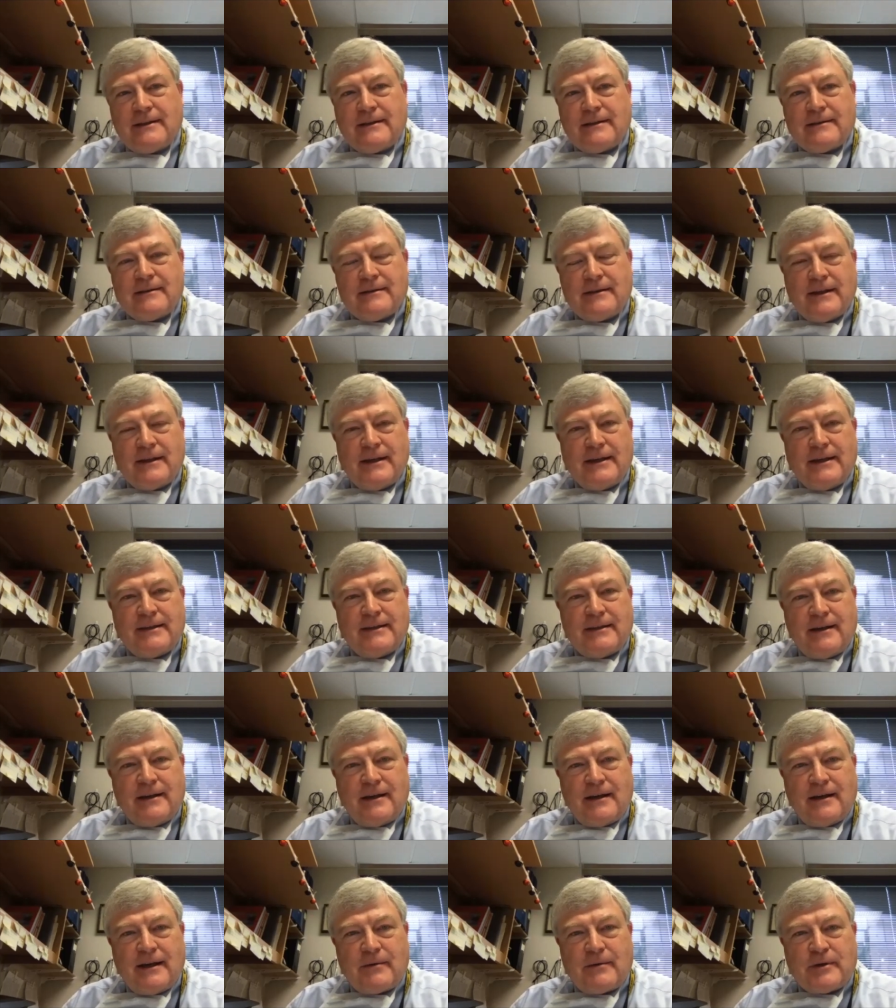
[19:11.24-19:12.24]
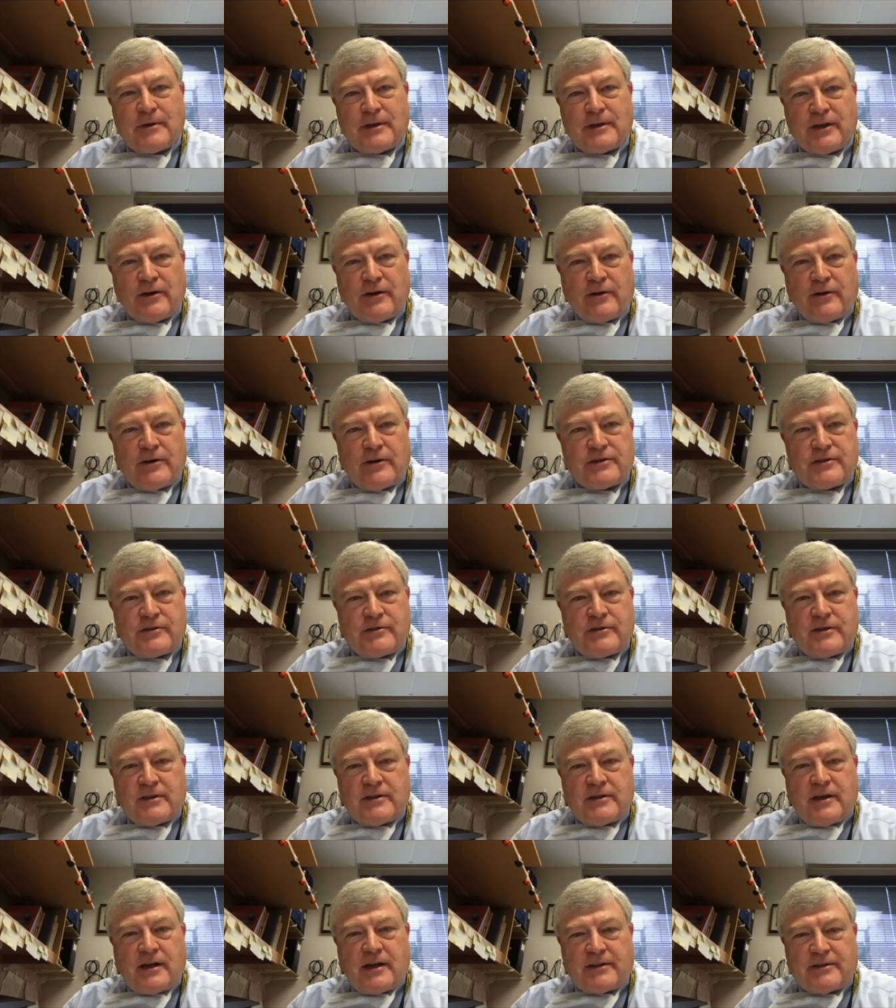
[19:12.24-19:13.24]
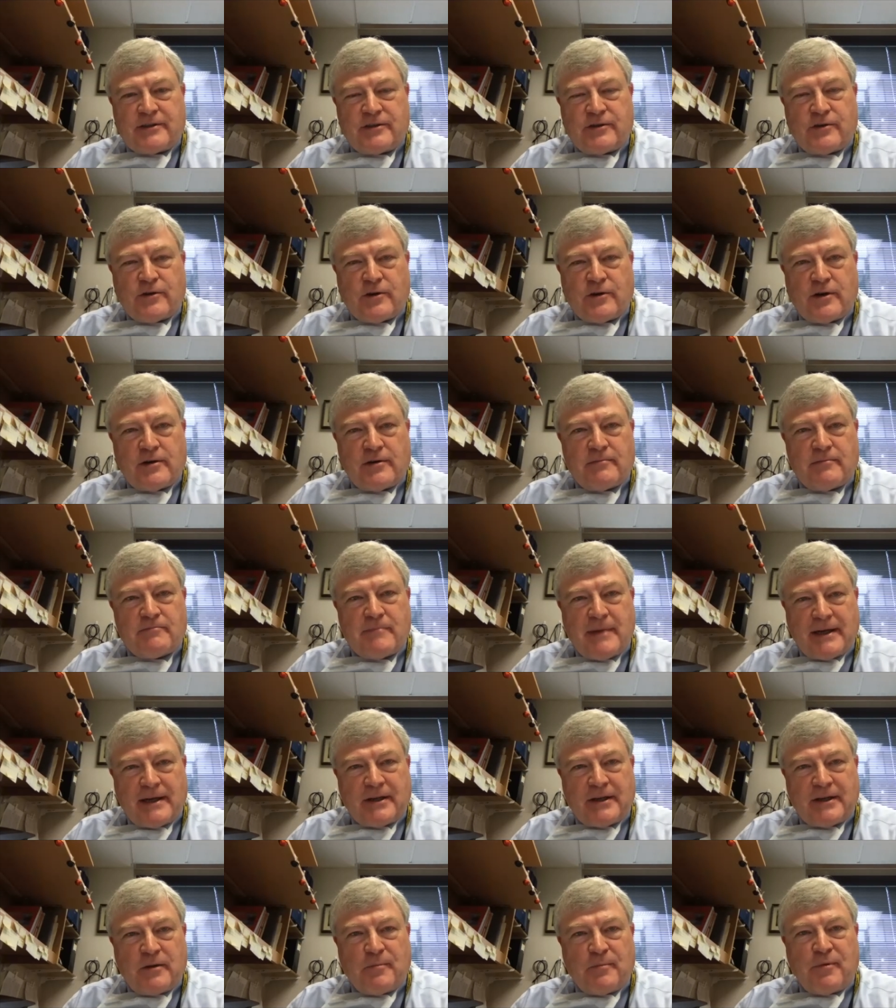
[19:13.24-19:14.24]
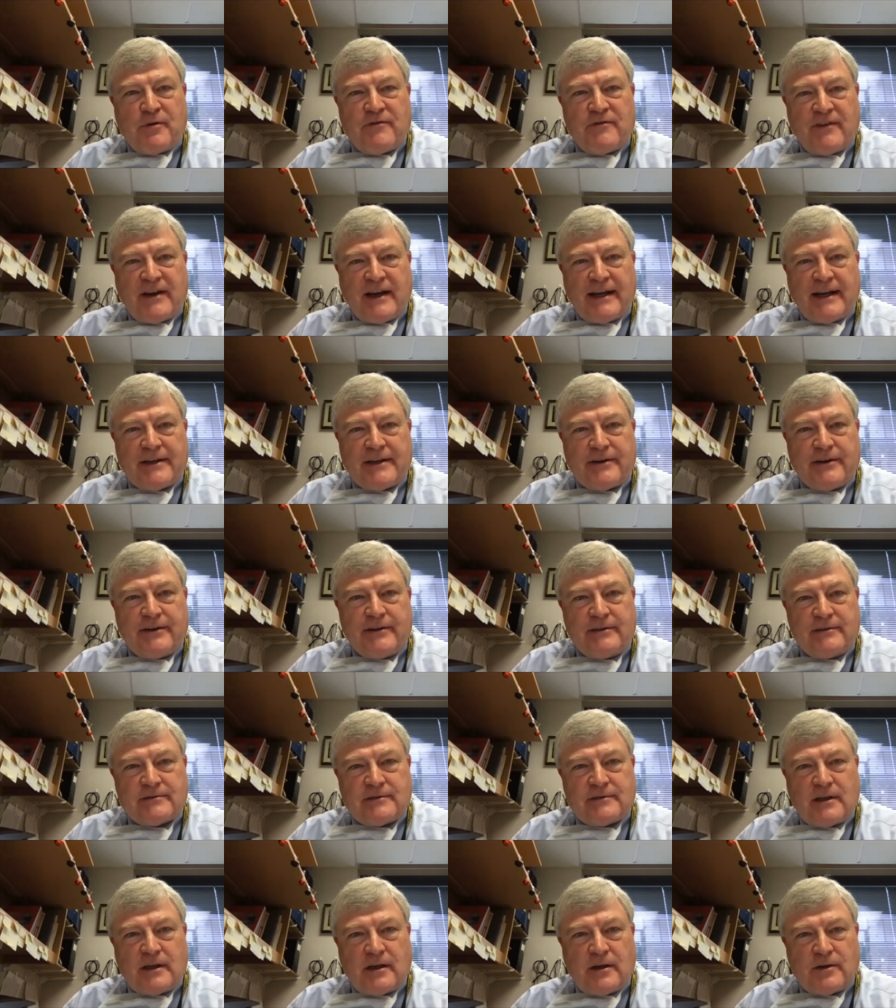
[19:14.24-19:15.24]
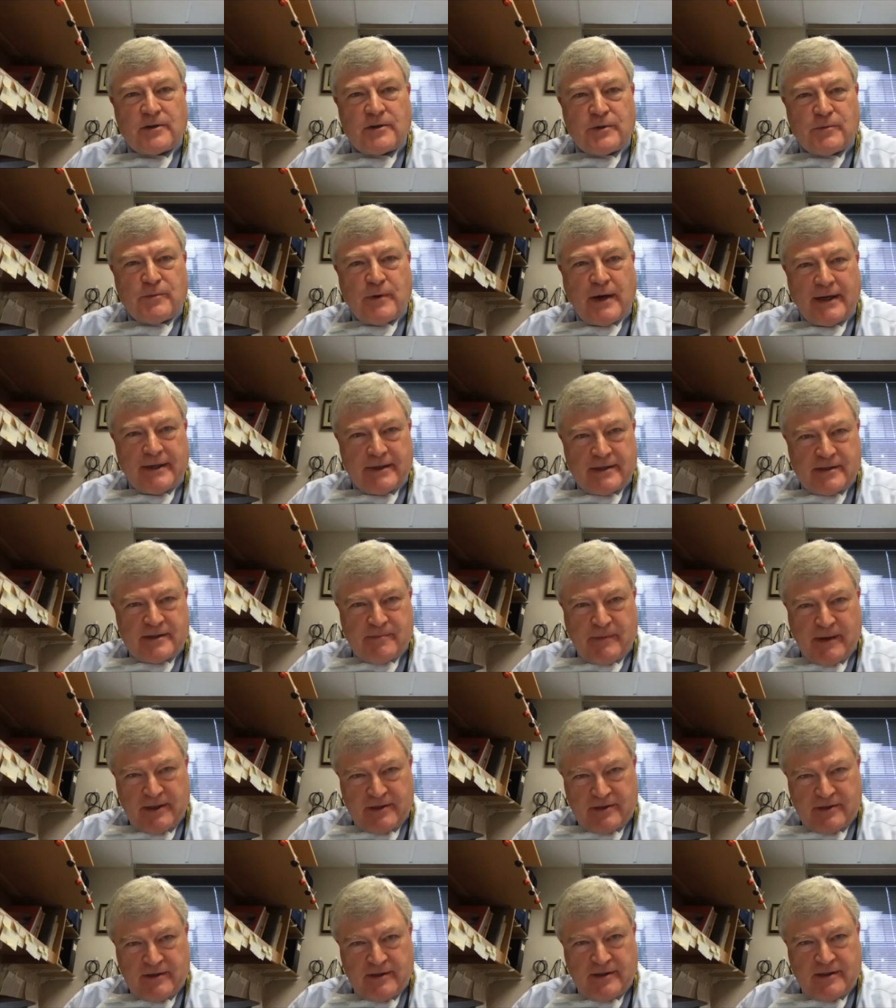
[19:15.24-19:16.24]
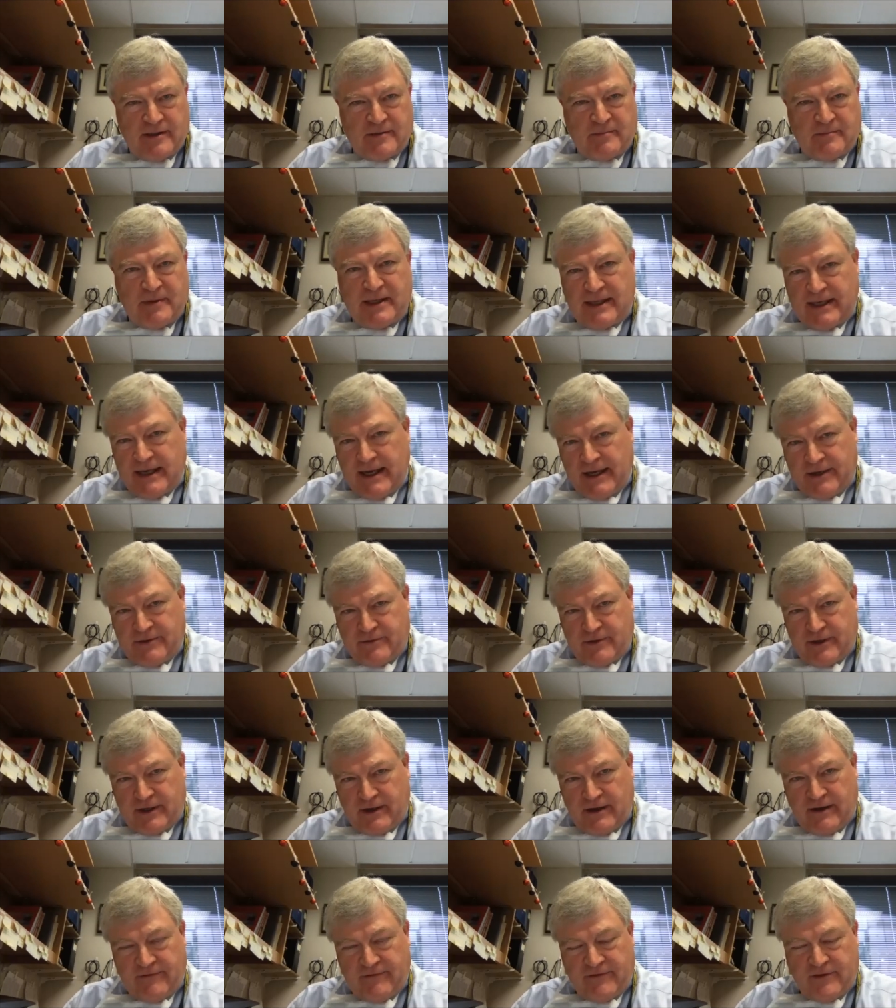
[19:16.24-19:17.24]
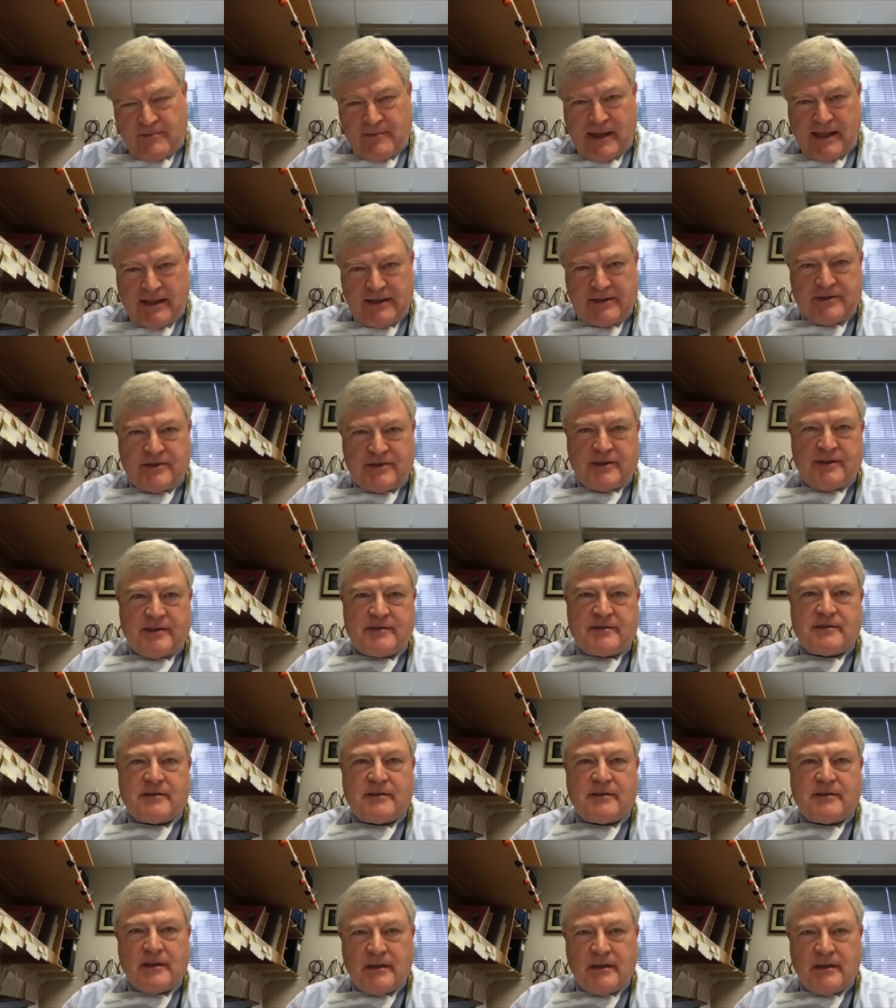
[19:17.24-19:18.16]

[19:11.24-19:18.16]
then I would encourage you to talk to your medical provider or your retina specialist, pediatric ophthalmologist,